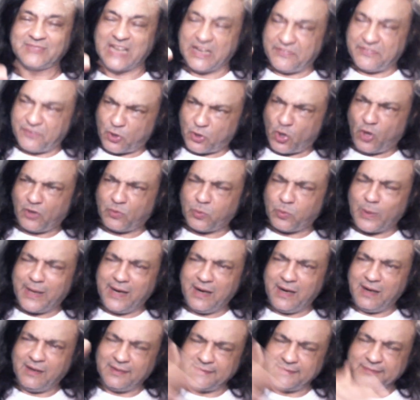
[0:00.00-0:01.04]
If you're not
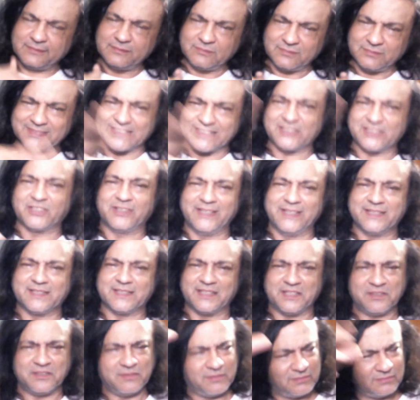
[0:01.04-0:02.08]
well, there's a
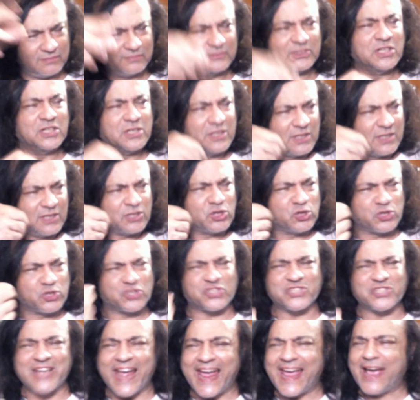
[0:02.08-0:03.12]
reason. To
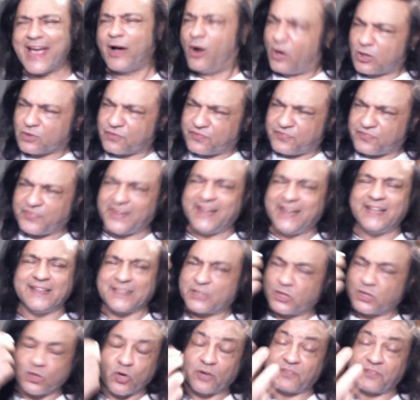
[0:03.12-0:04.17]
say or to feel
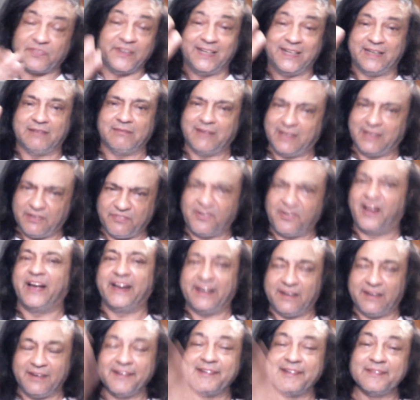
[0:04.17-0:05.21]
that you're not feeling well,
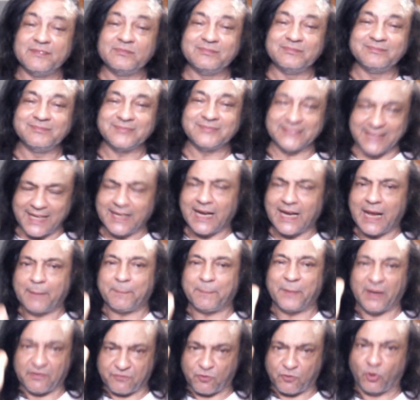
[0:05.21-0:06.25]
fine. It can
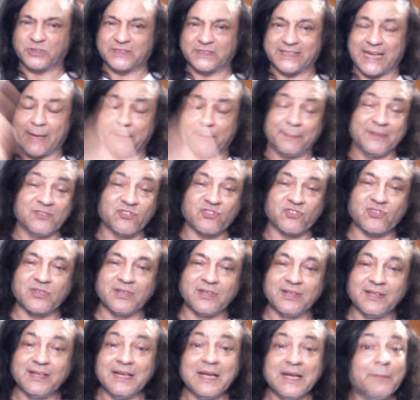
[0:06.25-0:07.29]
happen. Of course it happens.
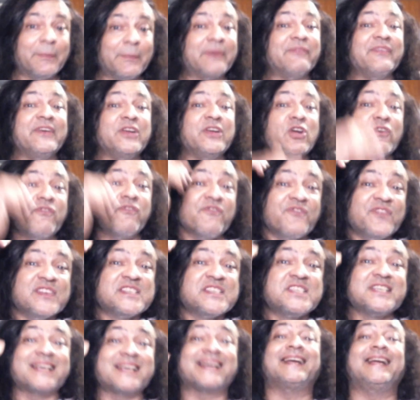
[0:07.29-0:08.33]
But when you're
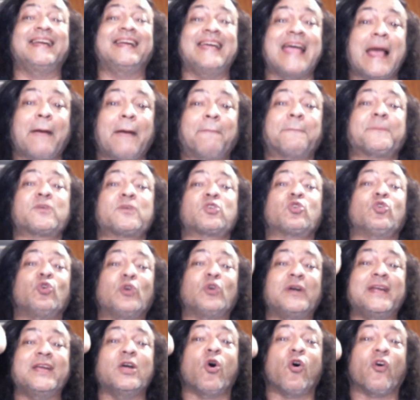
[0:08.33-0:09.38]
physically
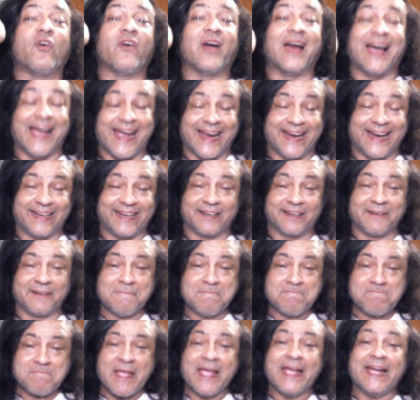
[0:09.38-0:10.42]
absolutely all right,
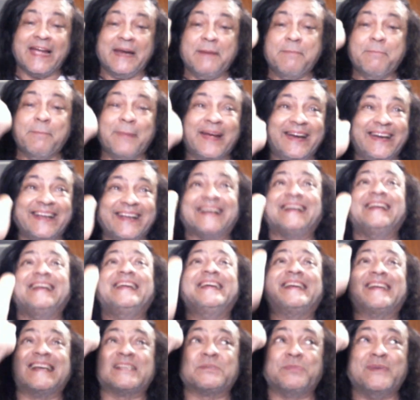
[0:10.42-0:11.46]
and medically
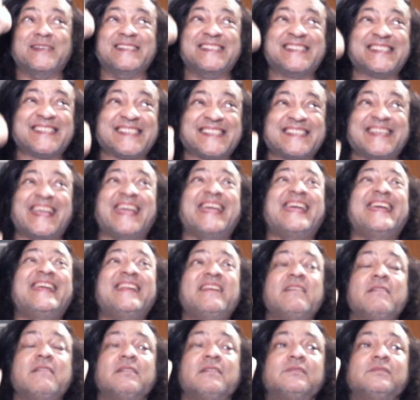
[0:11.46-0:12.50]
it has been
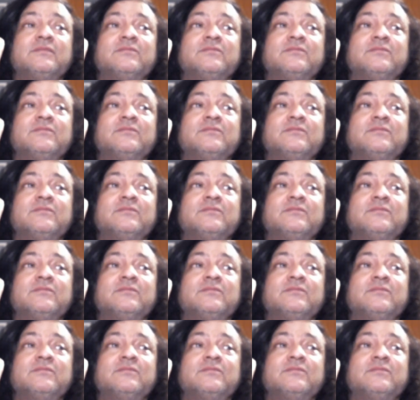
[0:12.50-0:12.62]
seen,